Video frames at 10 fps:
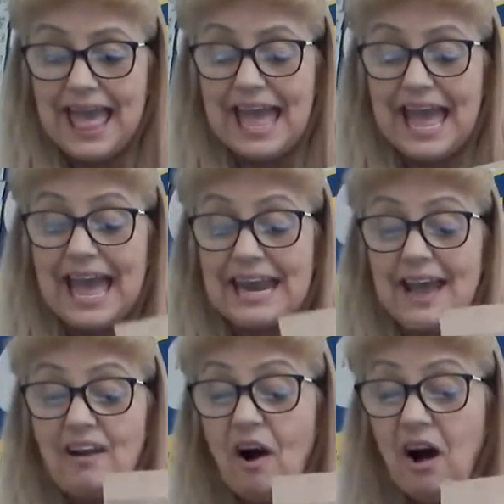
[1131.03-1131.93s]
And I
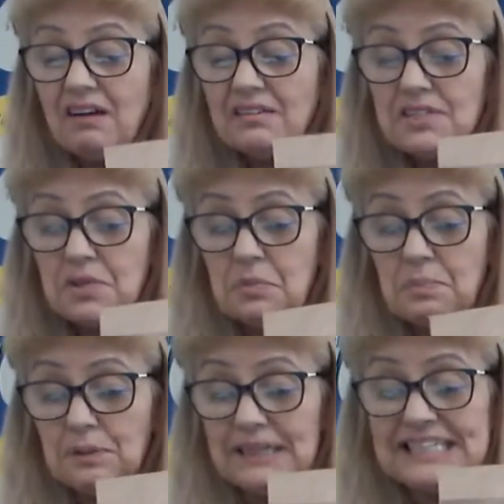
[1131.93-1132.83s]
also
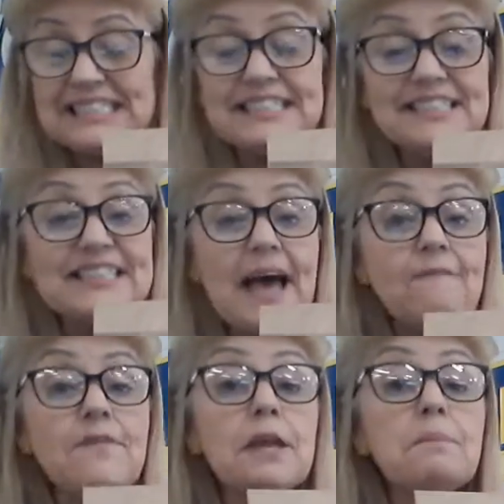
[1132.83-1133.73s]
put
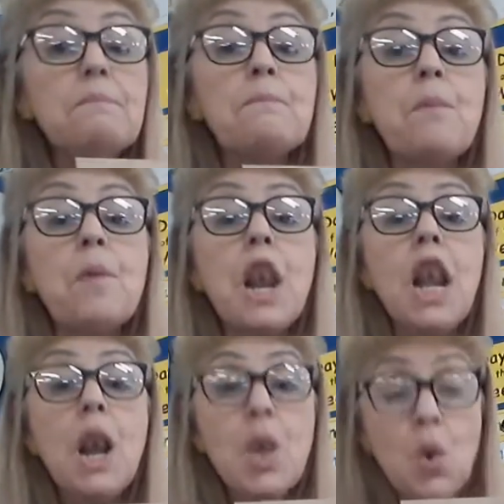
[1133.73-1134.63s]
seven
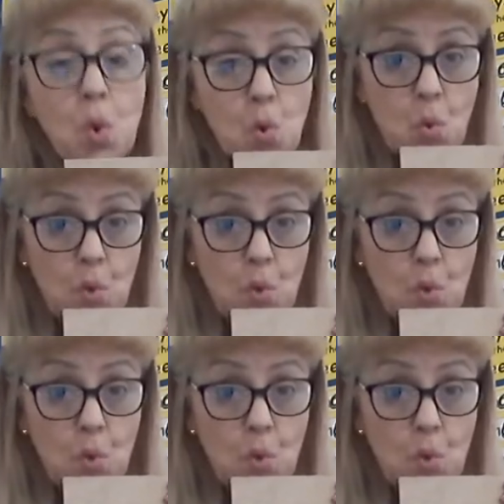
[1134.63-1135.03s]
blue